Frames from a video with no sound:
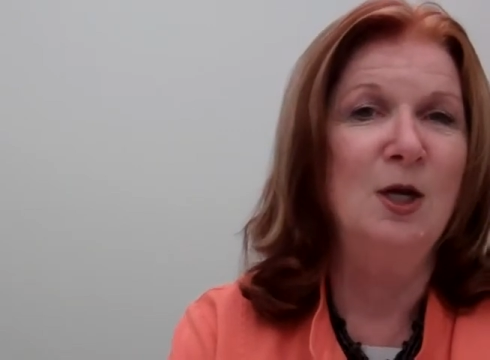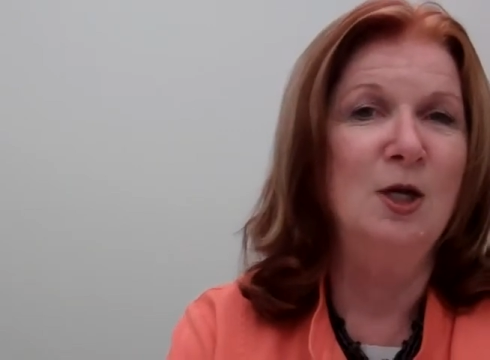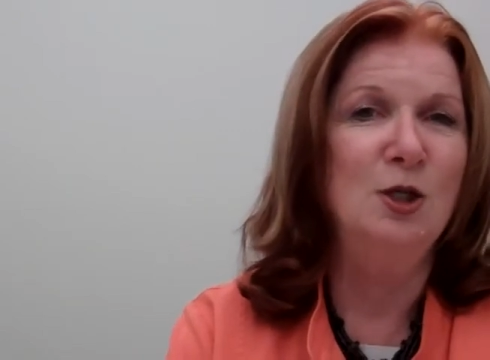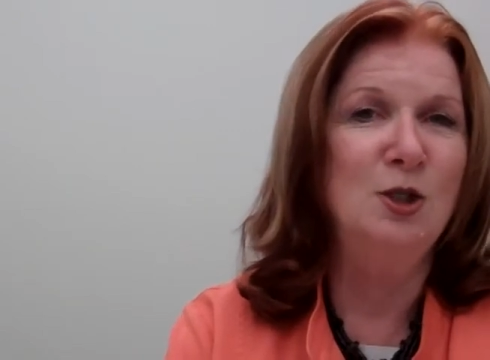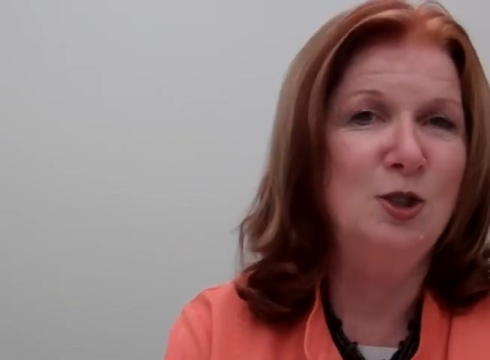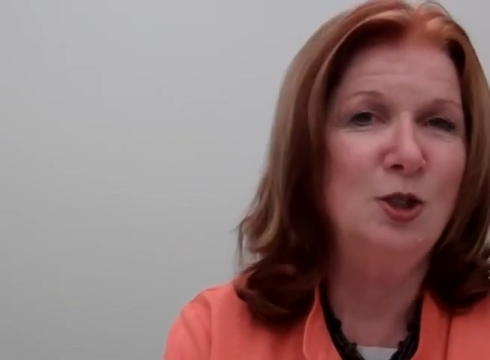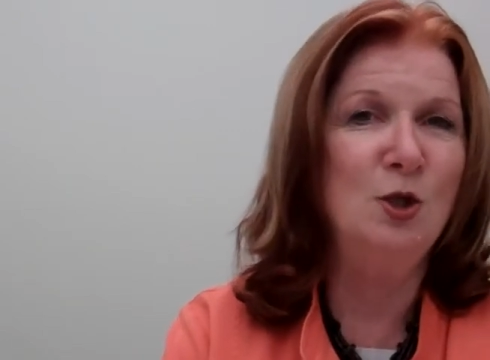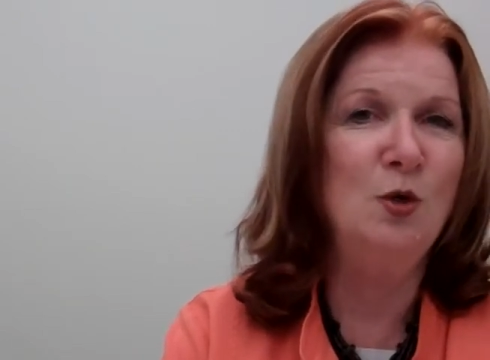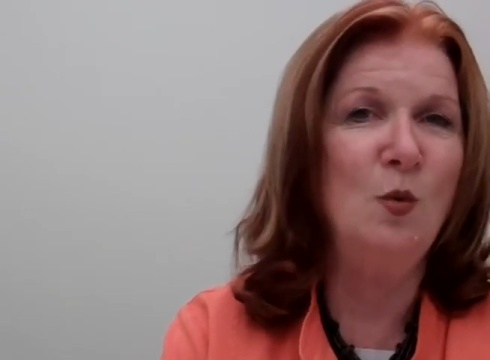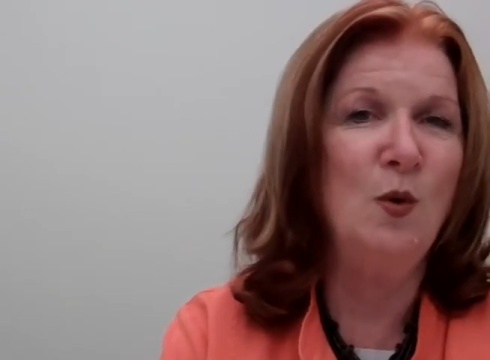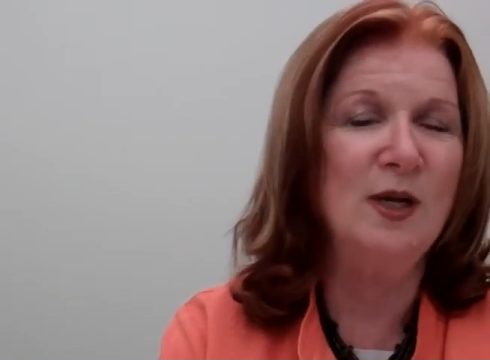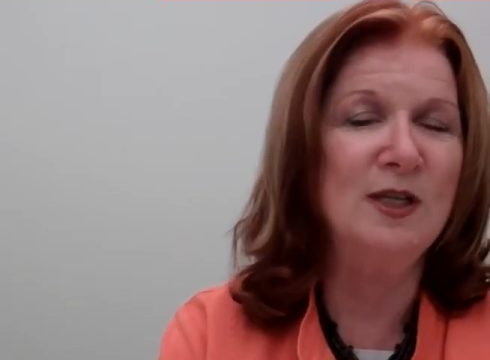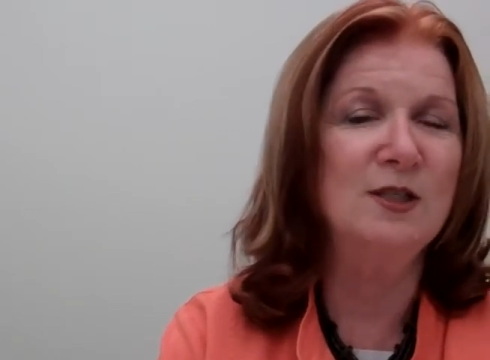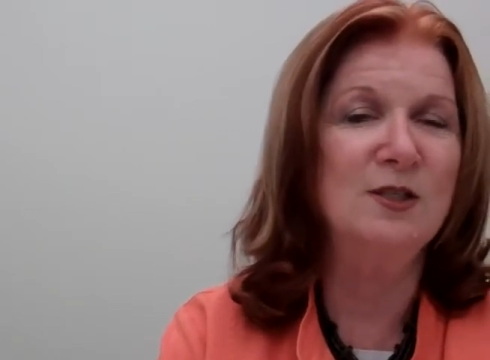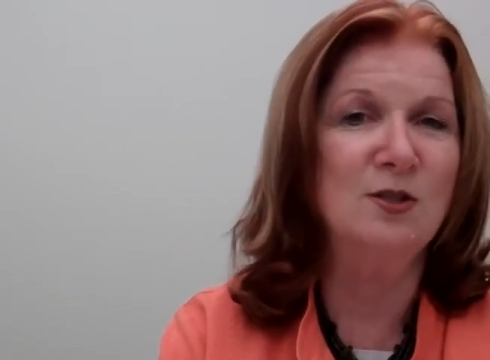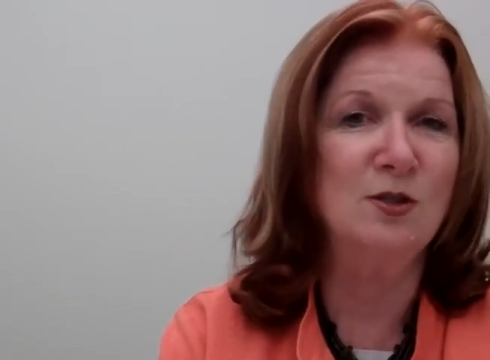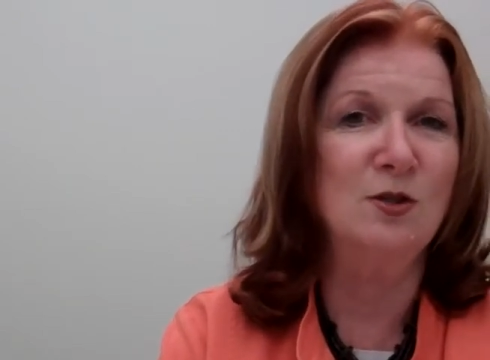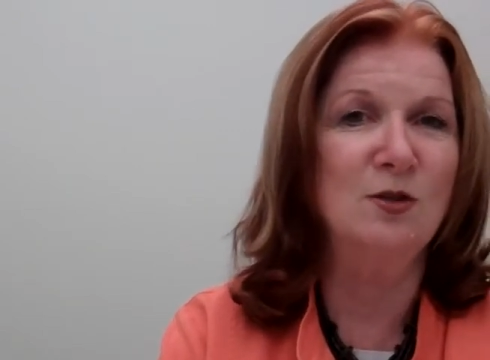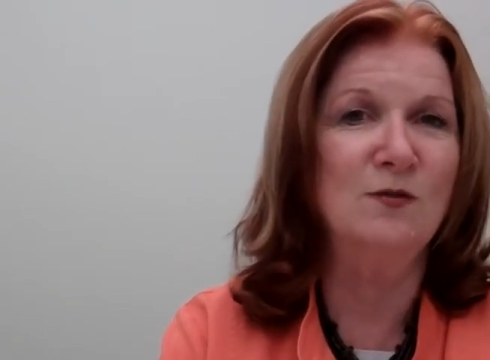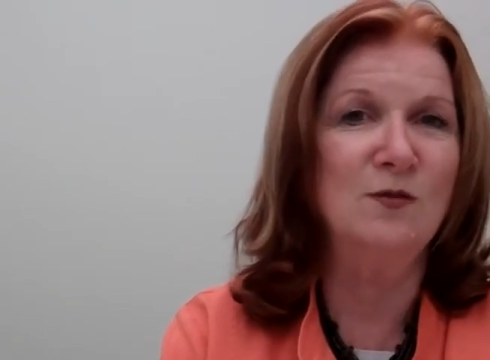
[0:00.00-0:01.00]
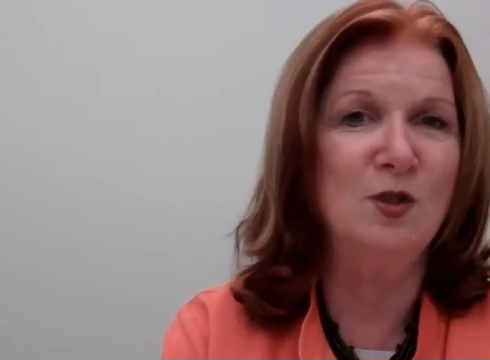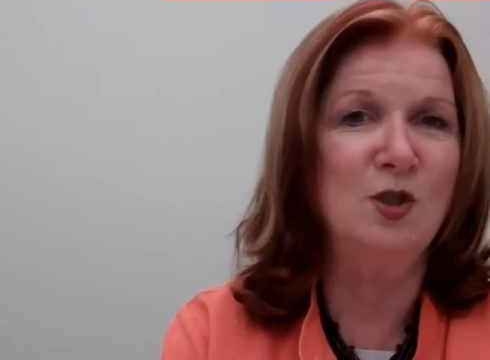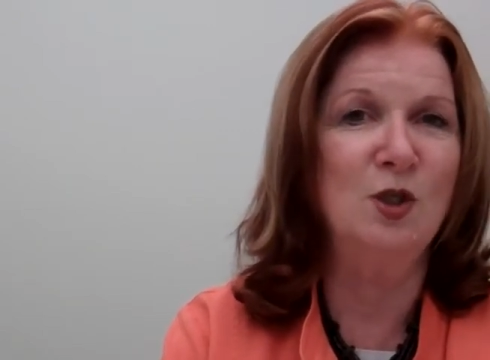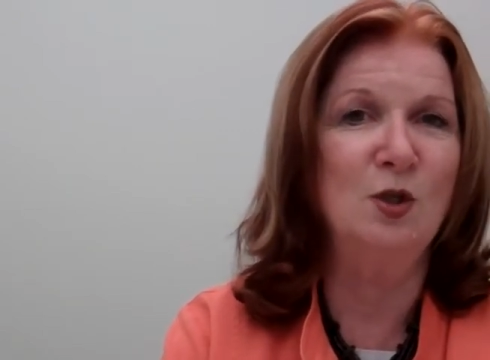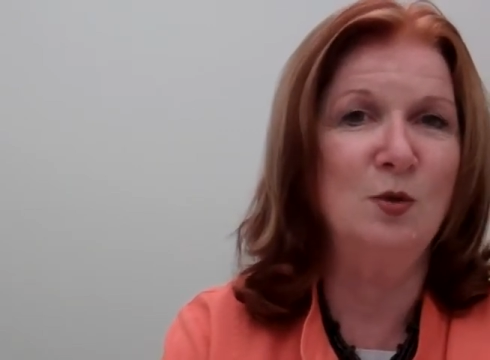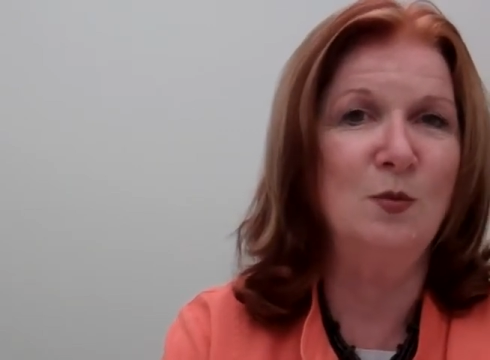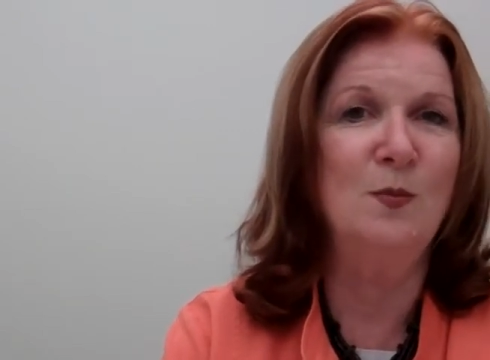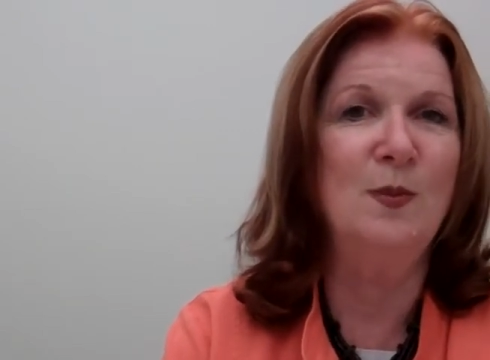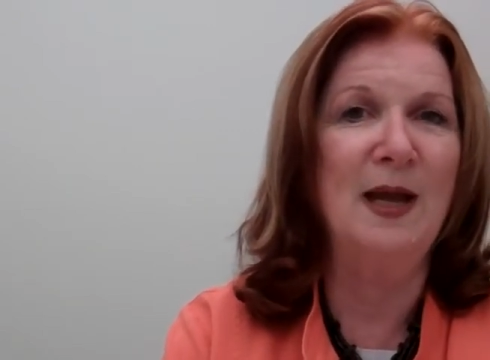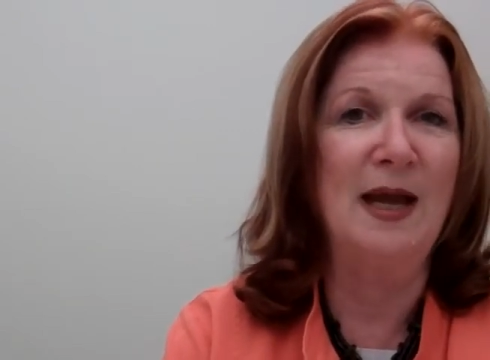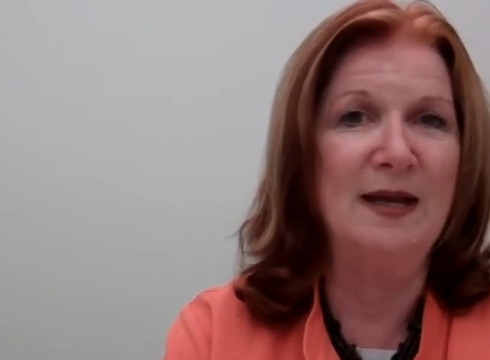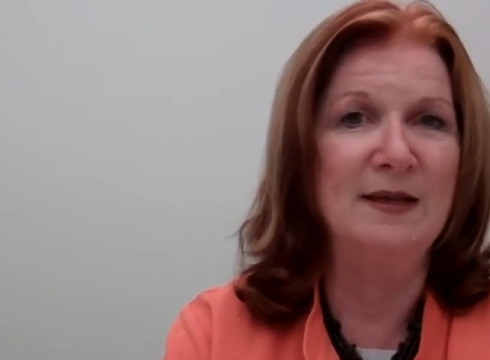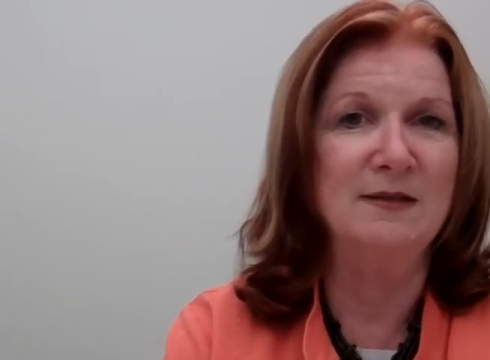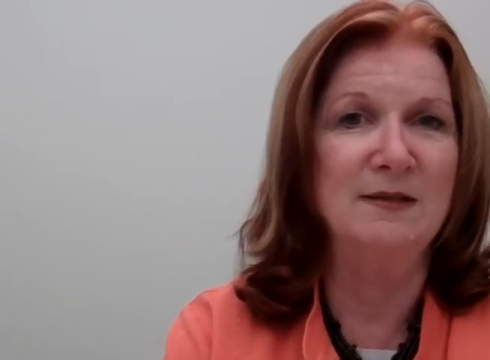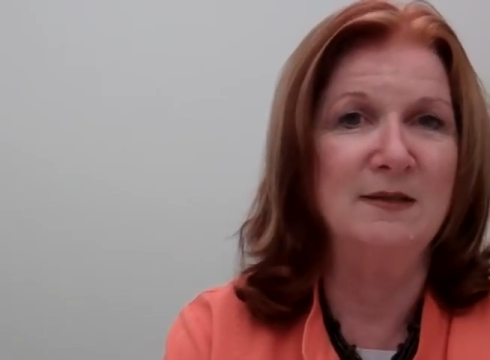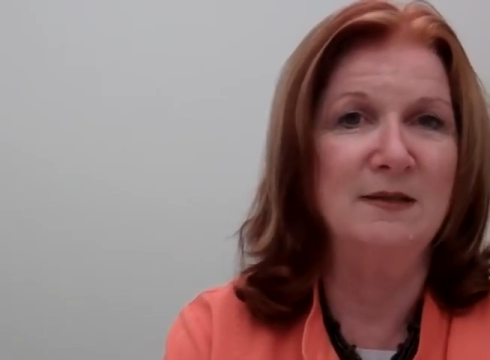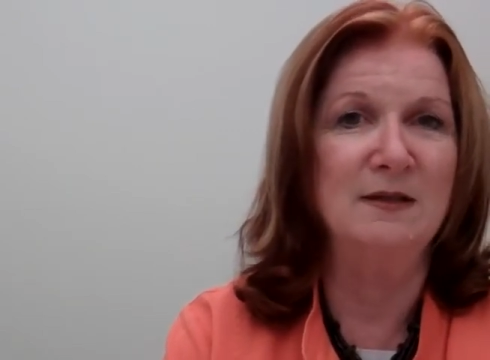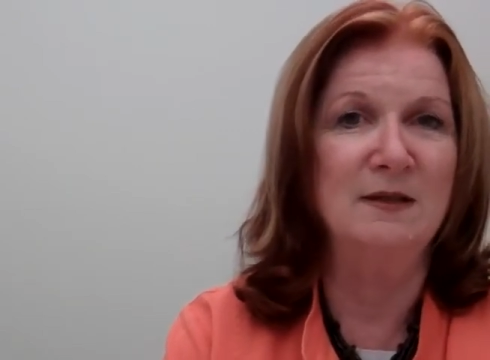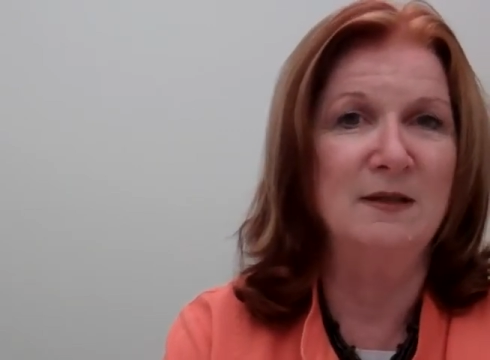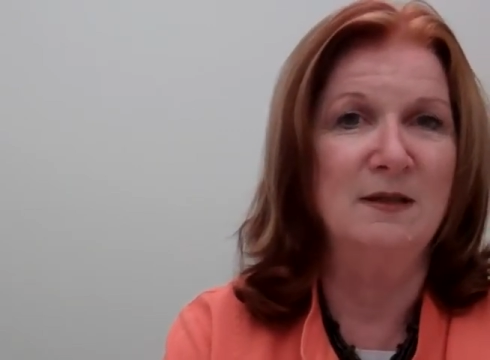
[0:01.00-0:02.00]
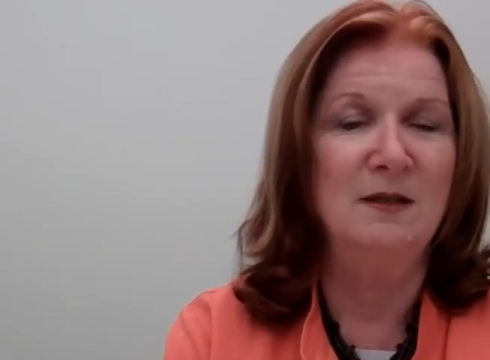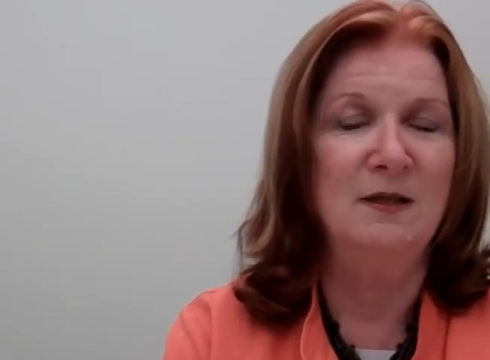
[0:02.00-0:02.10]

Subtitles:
Do what serves you best